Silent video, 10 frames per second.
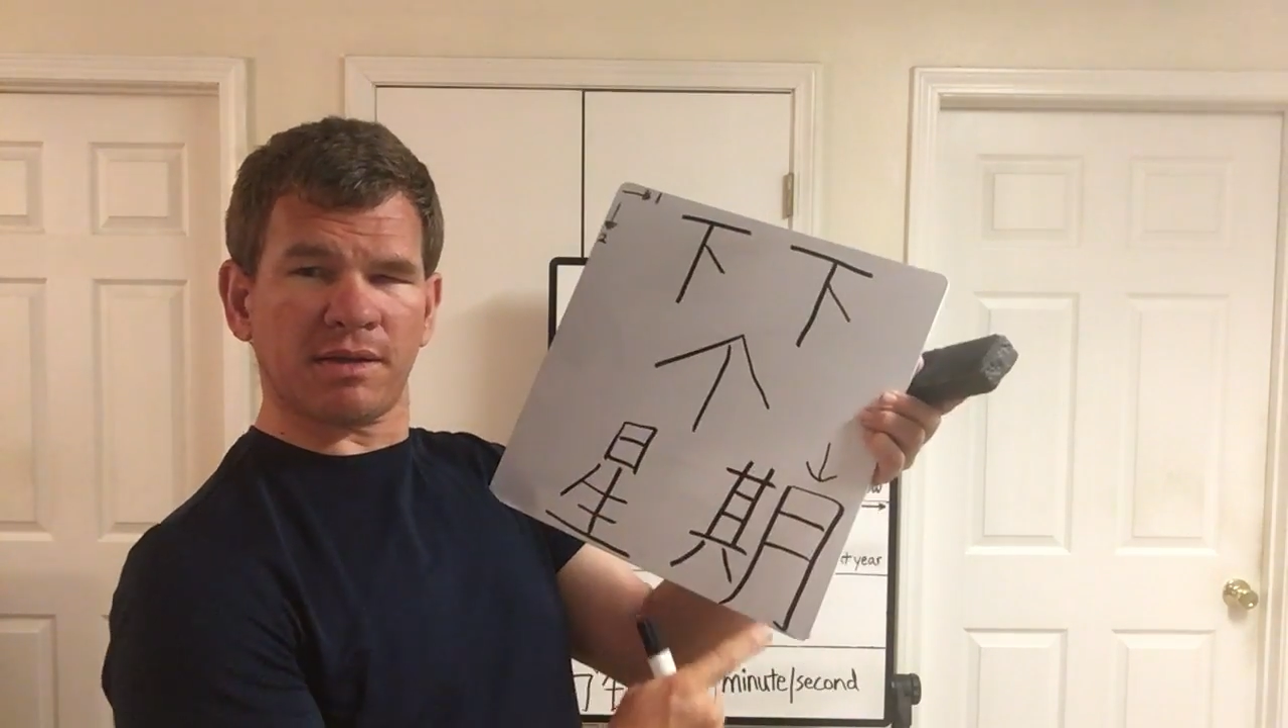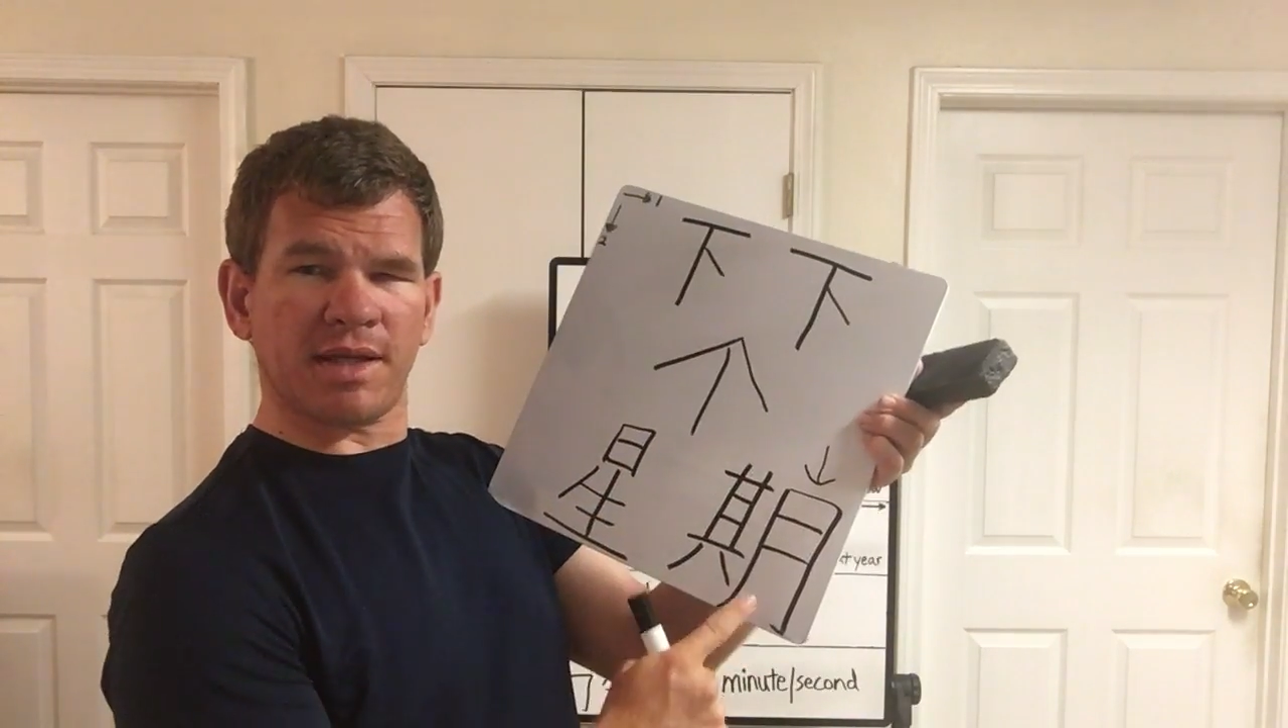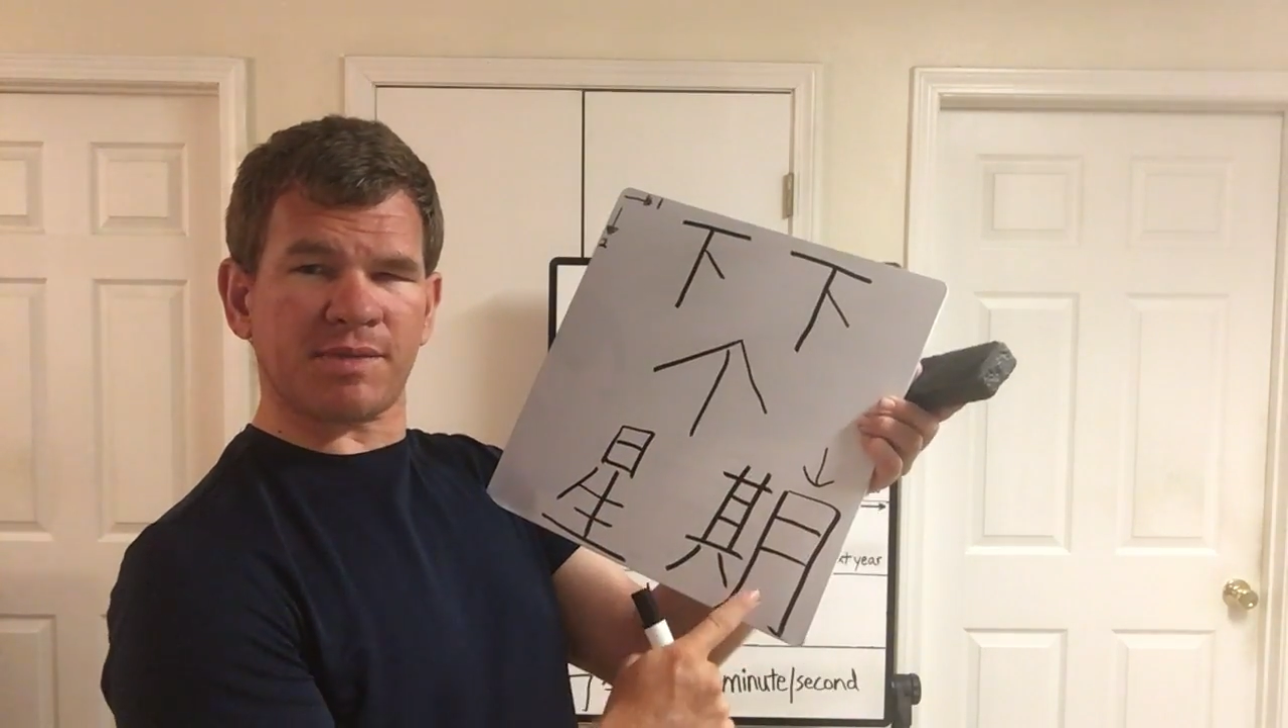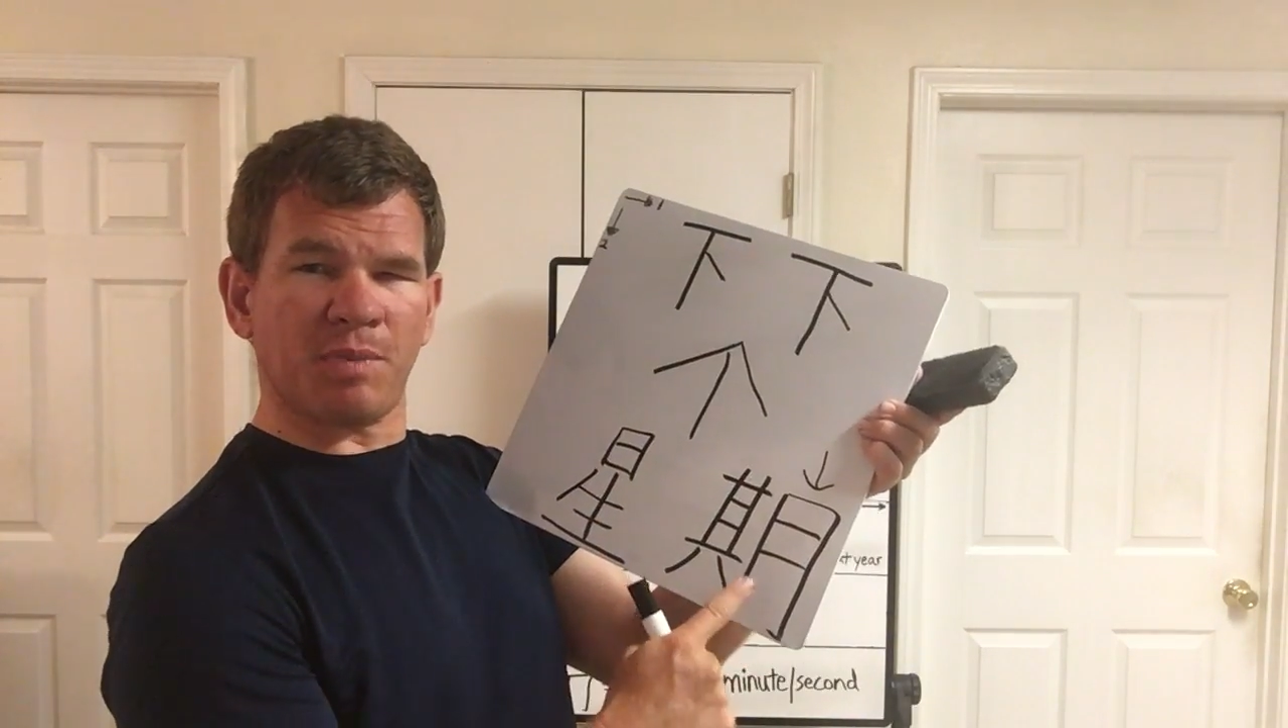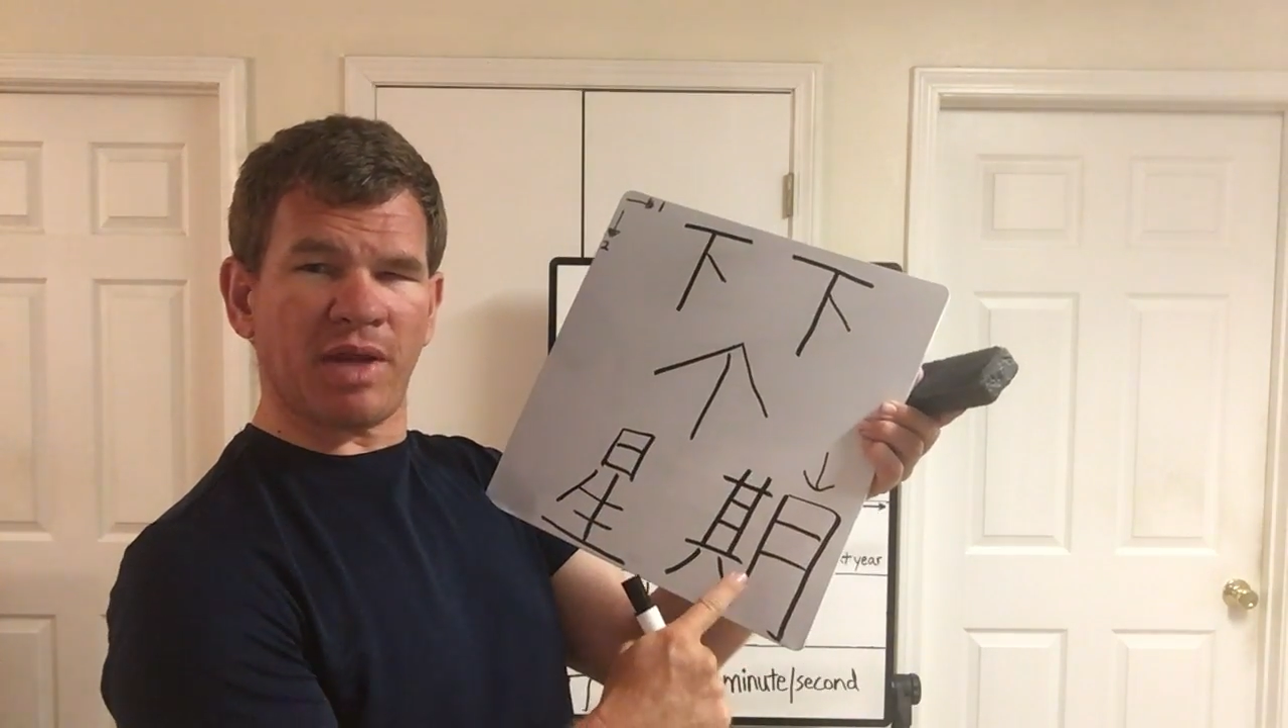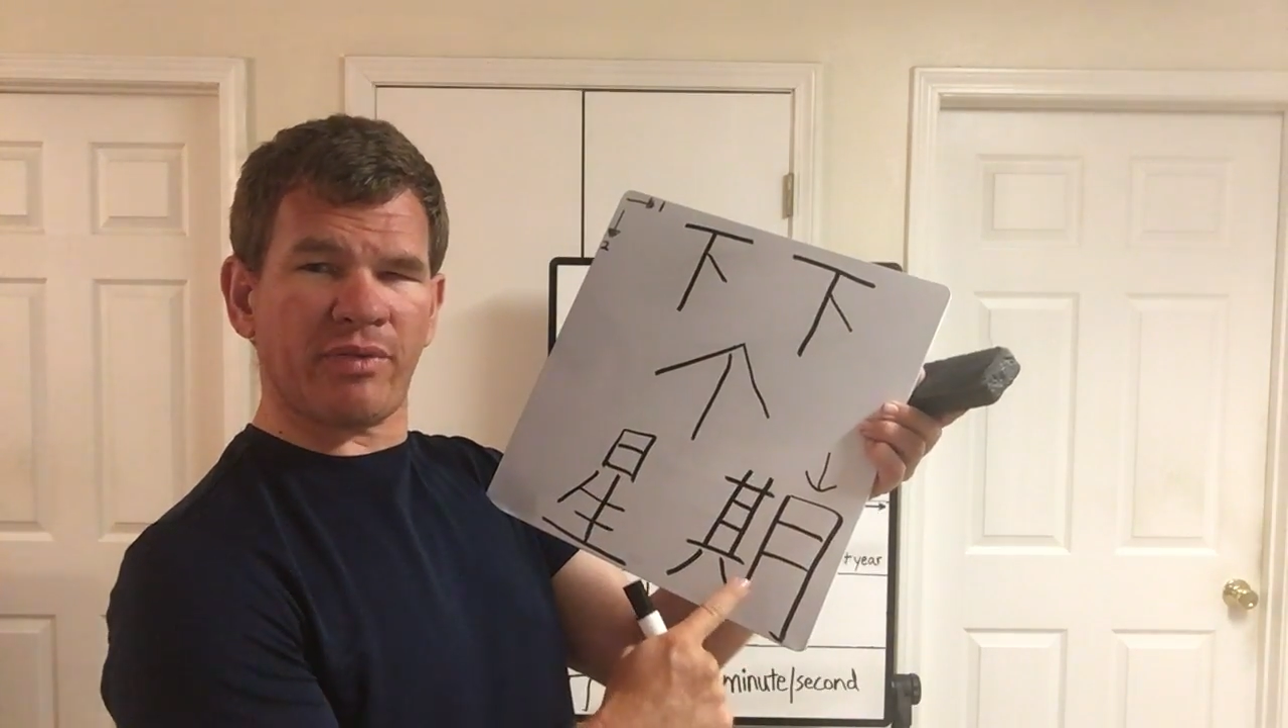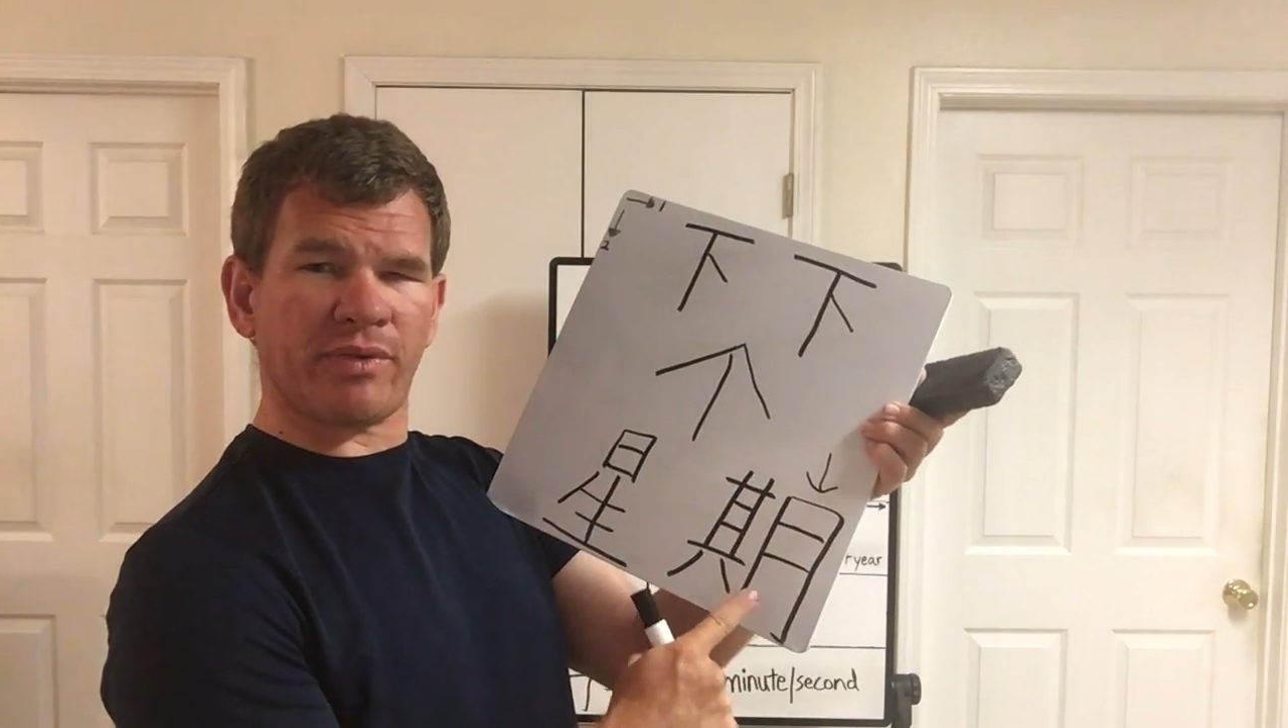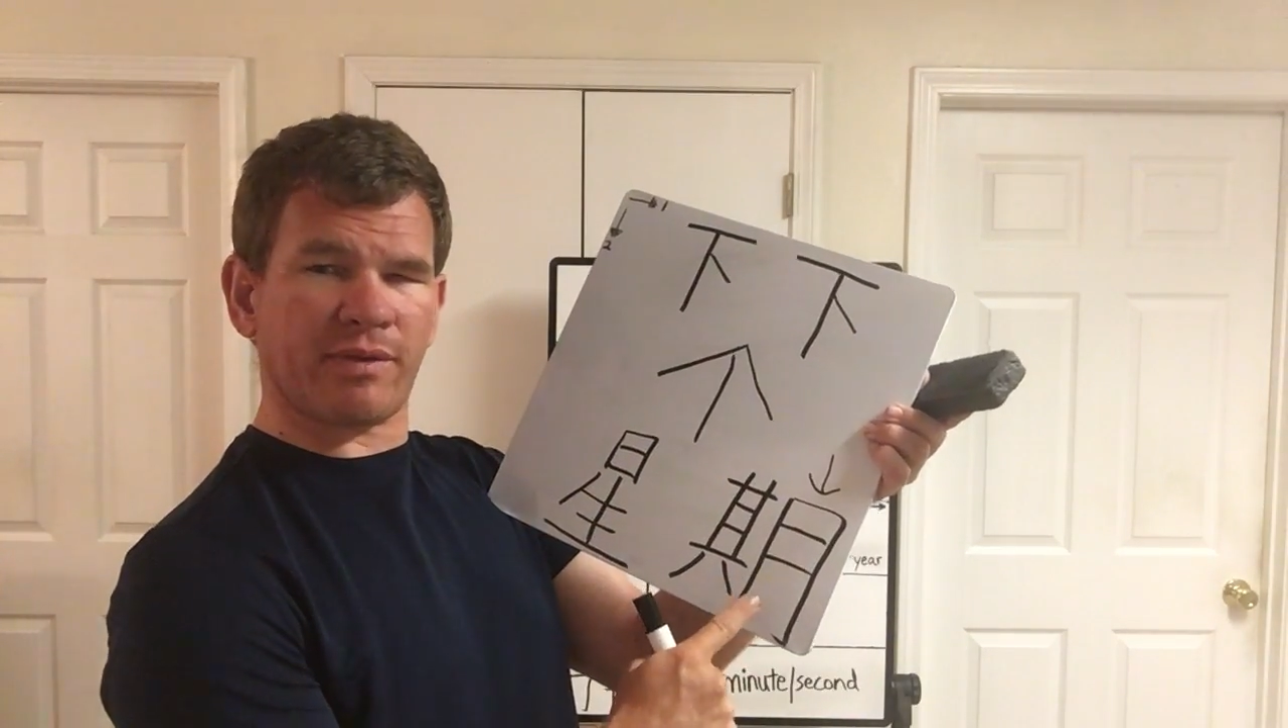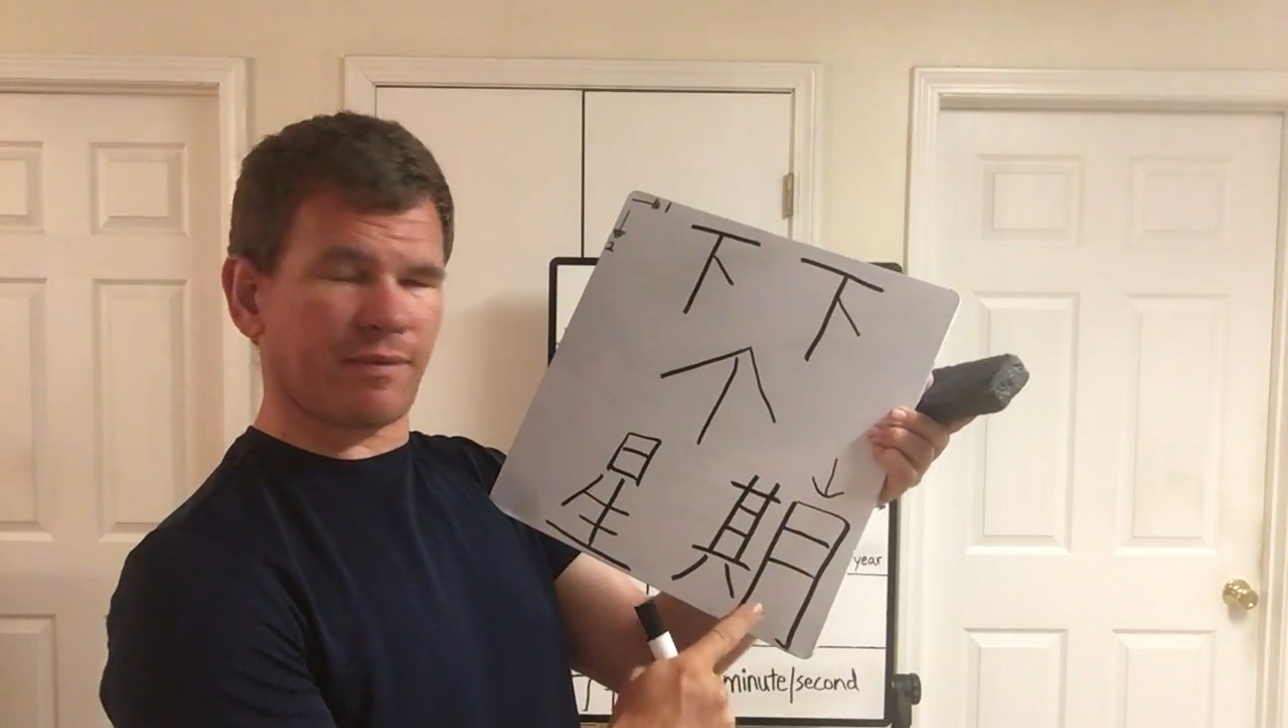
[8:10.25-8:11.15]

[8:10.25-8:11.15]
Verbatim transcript: that's month.